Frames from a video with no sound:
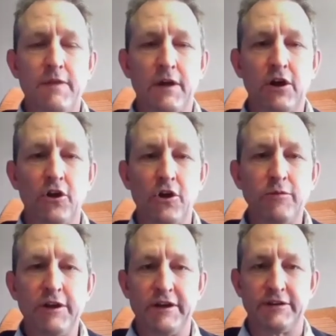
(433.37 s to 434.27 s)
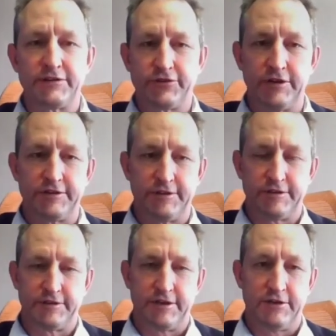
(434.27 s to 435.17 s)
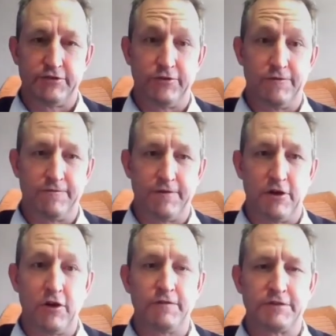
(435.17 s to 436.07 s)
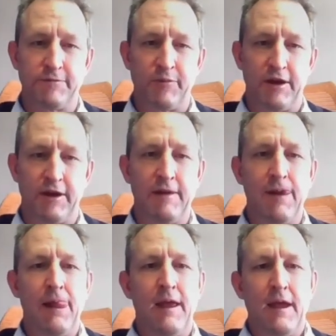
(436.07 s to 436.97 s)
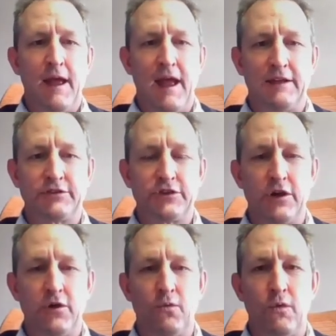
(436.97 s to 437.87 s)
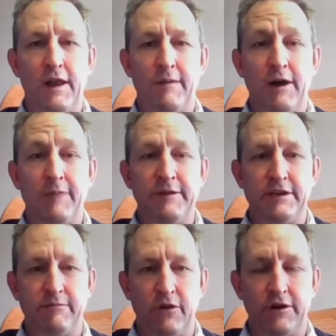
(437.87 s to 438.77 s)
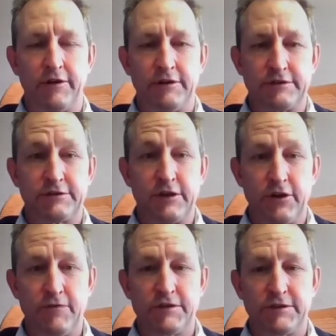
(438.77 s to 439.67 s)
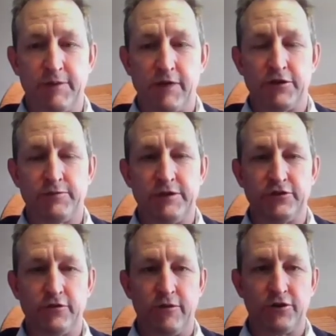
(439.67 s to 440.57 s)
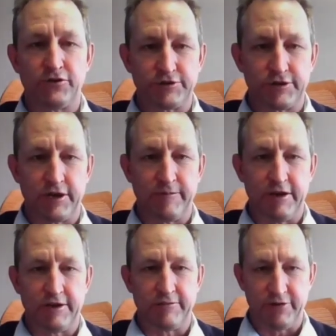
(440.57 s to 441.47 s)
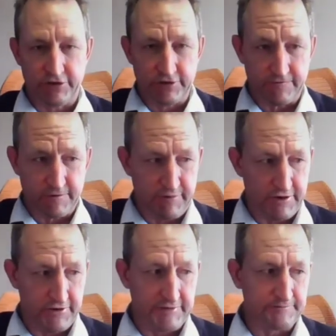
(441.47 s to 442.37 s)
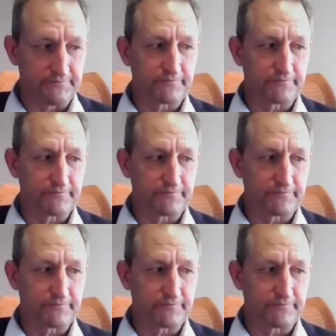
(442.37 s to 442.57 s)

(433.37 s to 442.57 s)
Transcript: the global industry is in a state of oversupply. And so while there might be demand, there's an oversupply, which means your margins are going to be under pressure for a period.